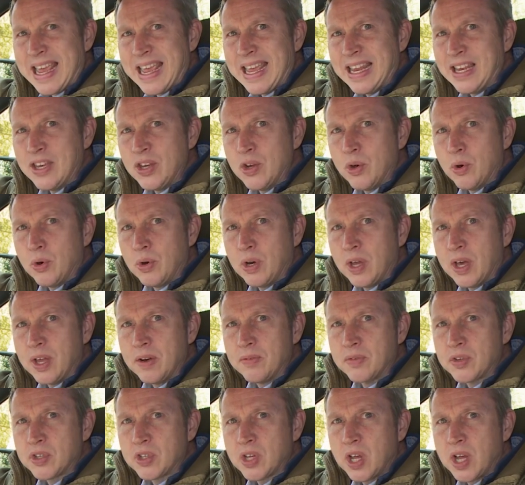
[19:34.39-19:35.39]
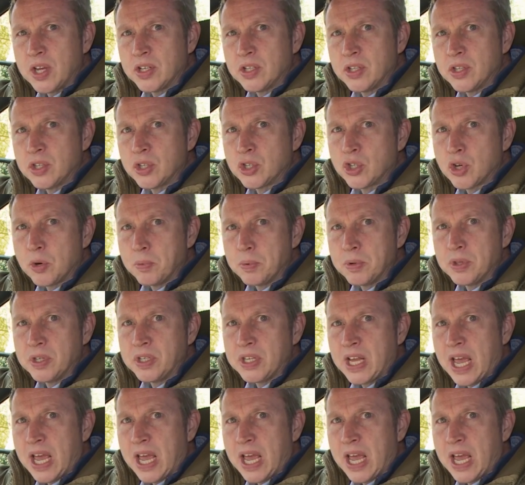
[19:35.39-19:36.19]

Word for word: in your line of sight at the top of the